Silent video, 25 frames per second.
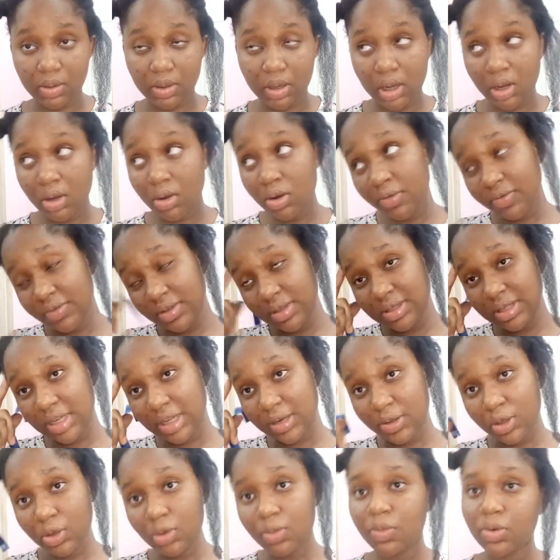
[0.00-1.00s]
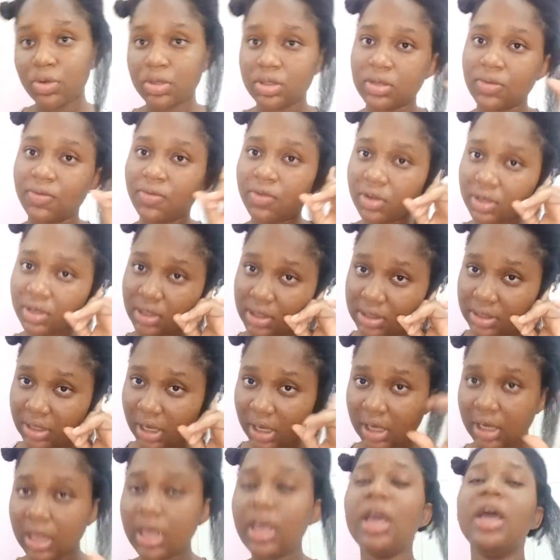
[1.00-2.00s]
I don't know if this side though, but for this
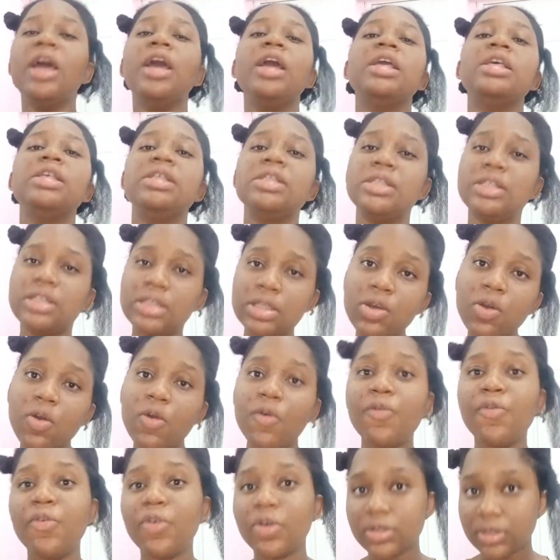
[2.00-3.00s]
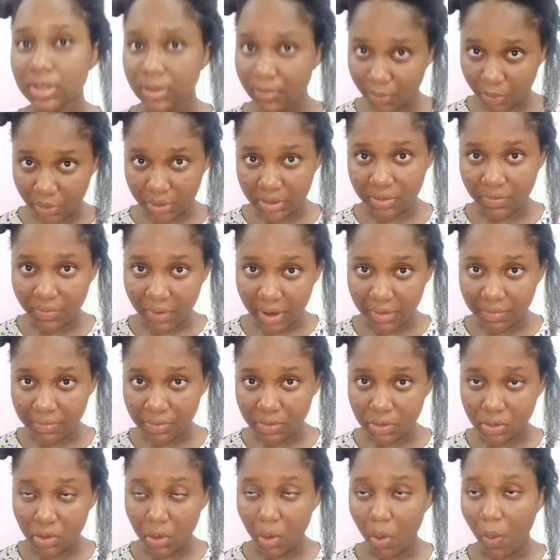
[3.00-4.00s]
side it's still 14.5.
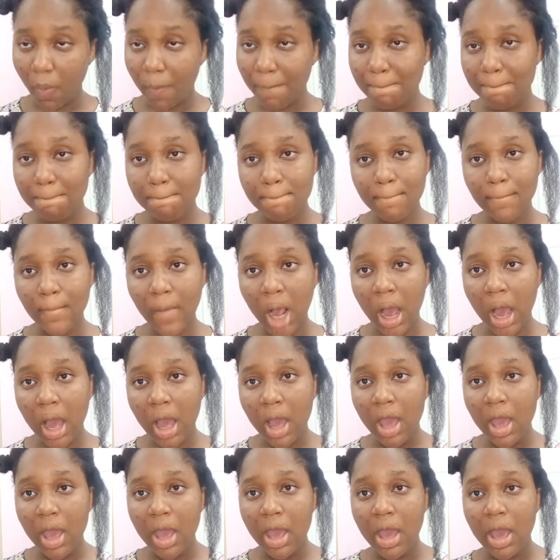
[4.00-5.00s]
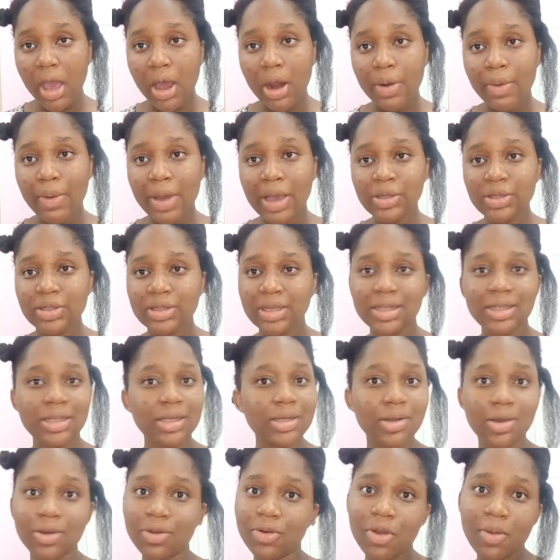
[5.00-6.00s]
So rice water
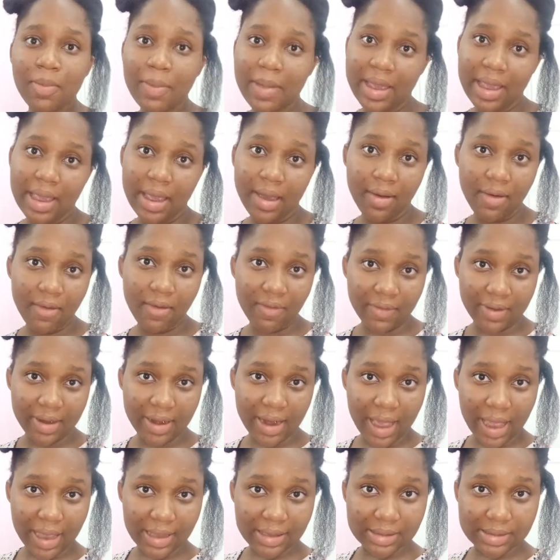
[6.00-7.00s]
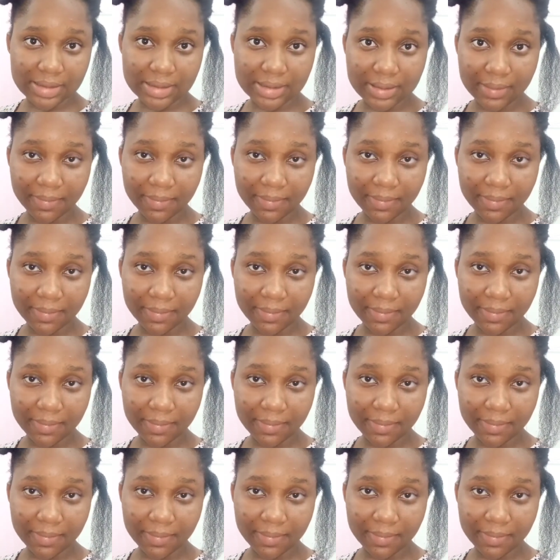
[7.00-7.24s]
did not grow my hair overnight.